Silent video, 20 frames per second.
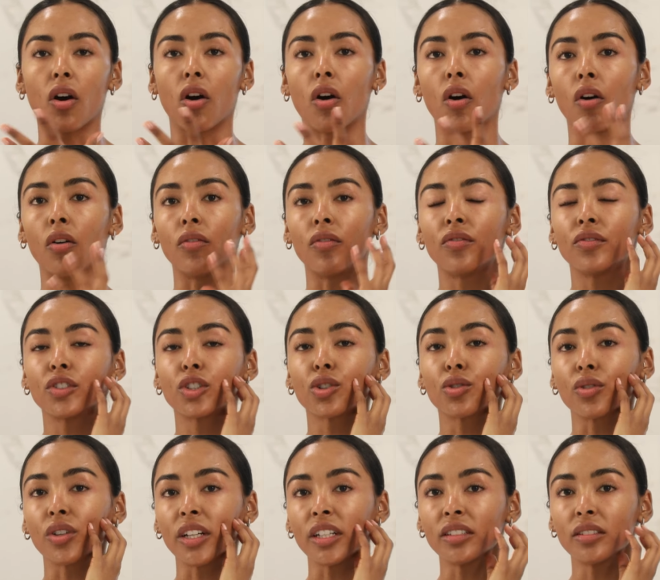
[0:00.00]
of
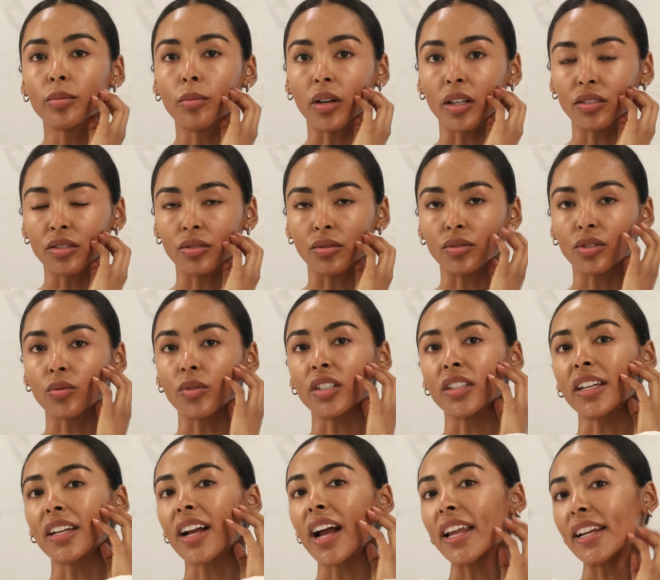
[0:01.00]
trained muscles where
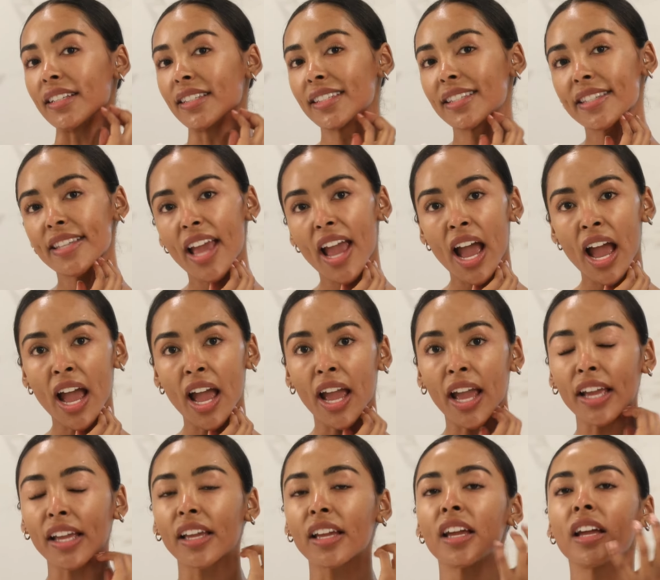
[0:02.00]
they kind of
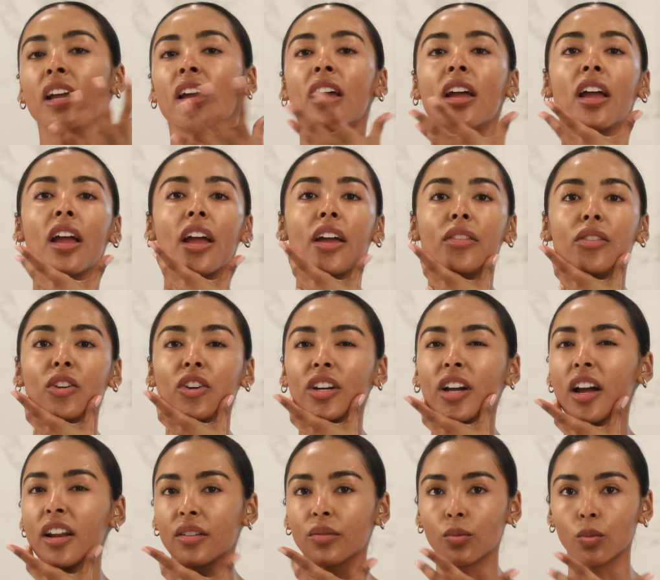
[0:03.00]
sag and they're
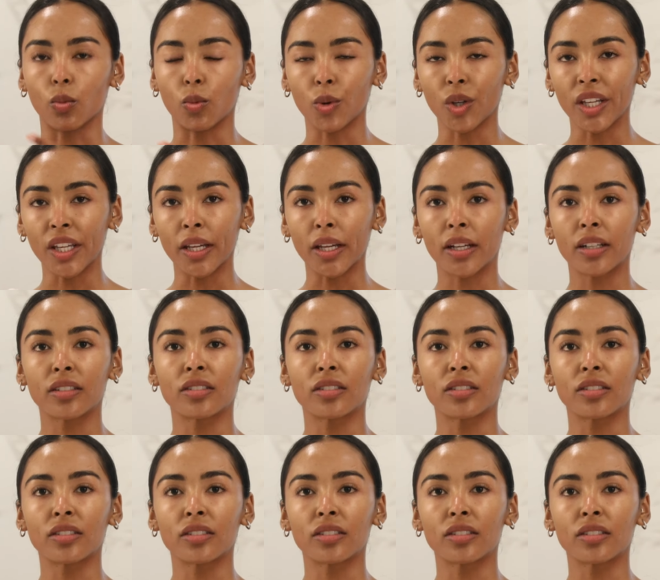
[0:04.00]
kind of weak.